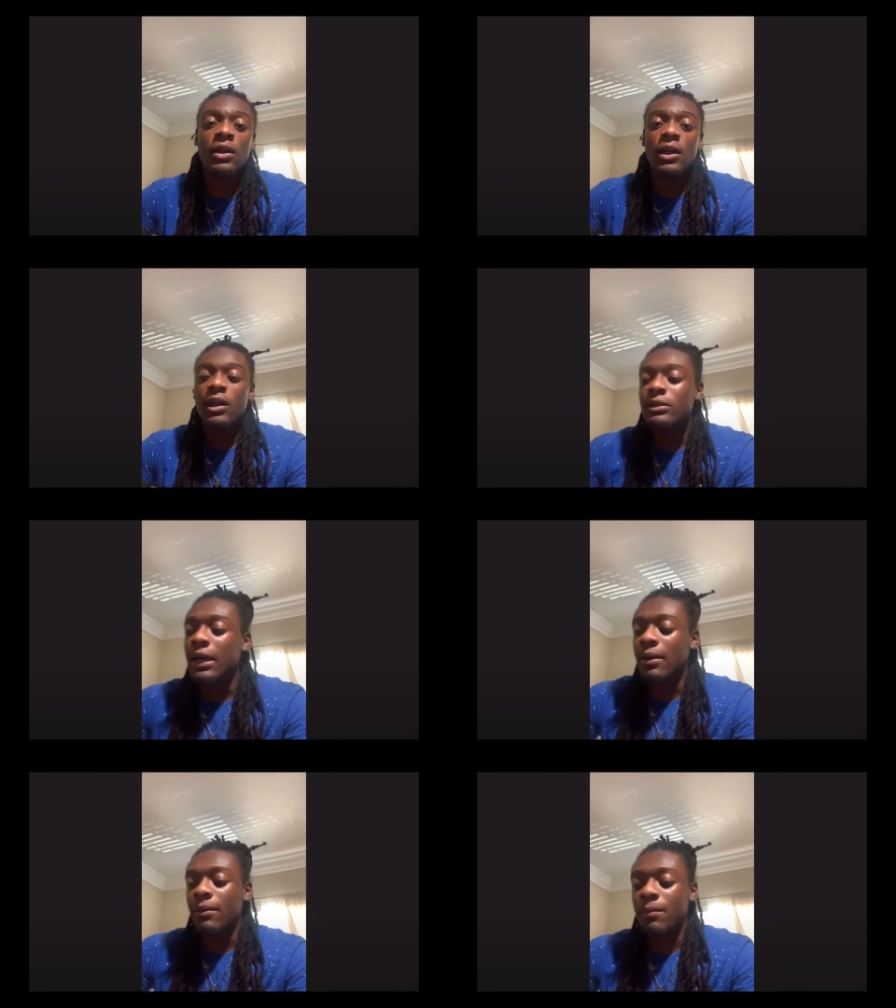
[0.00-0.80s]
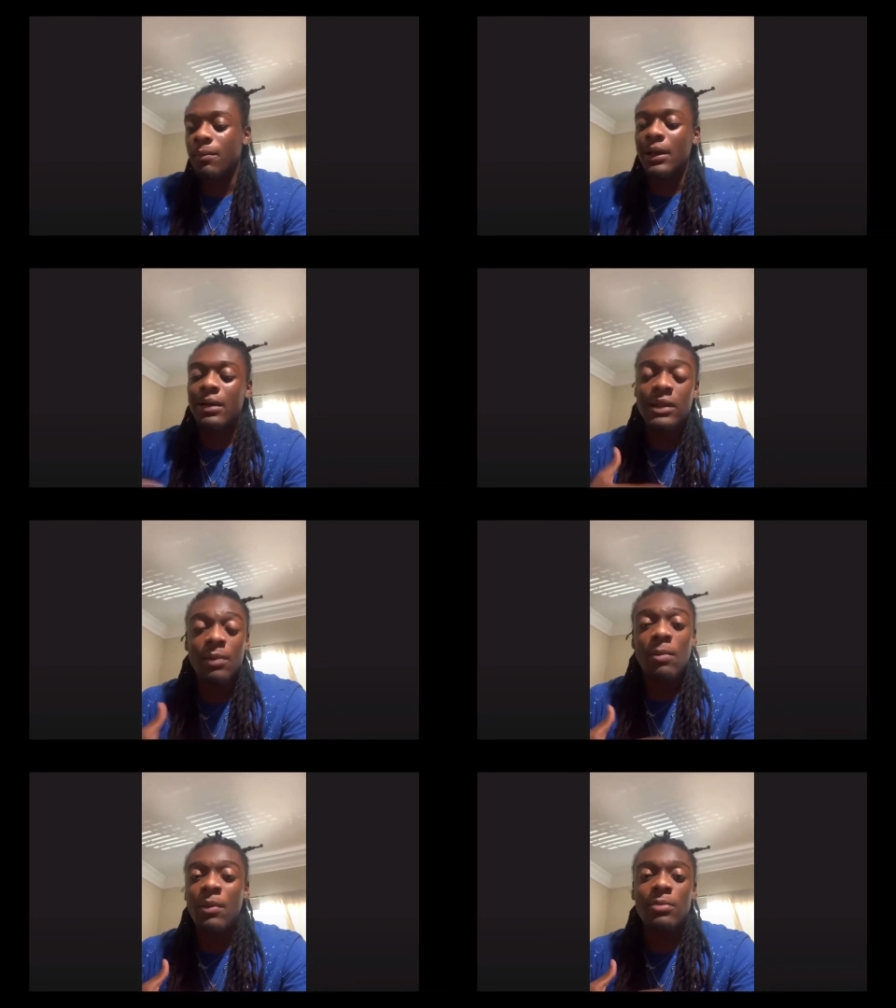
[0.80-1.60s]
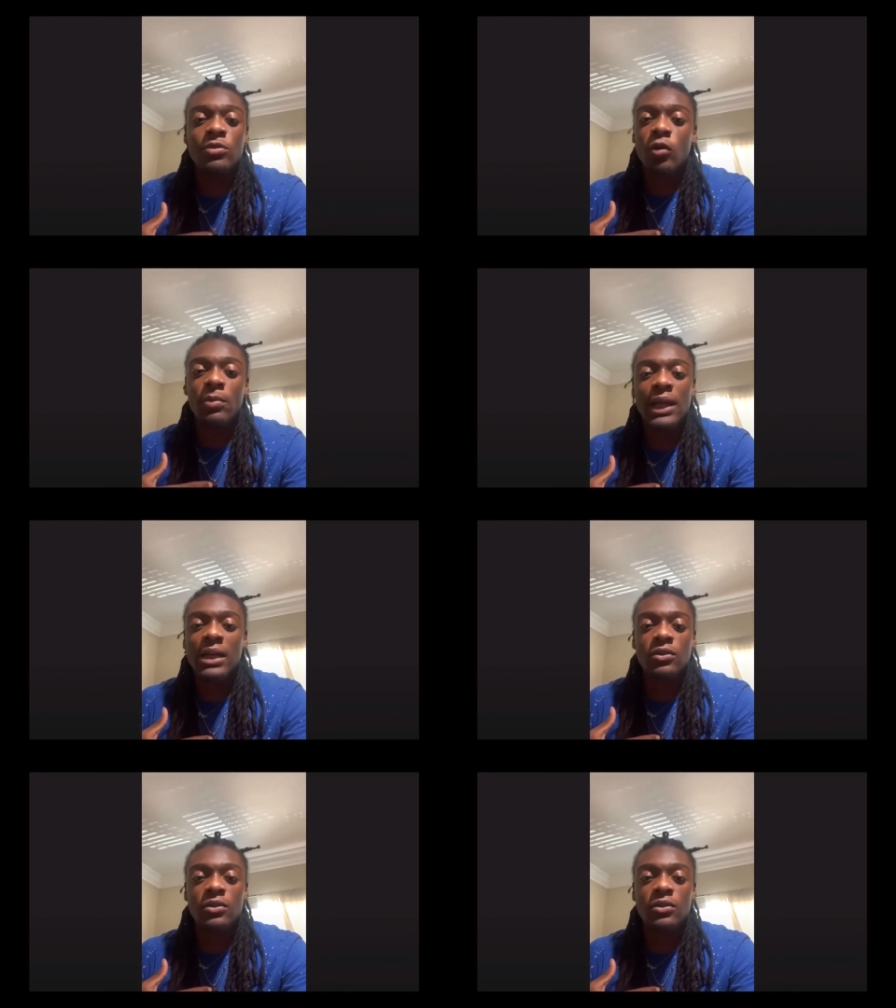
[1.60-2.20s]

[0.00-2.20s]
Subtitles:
He's like, but I was like, my mom told me not to.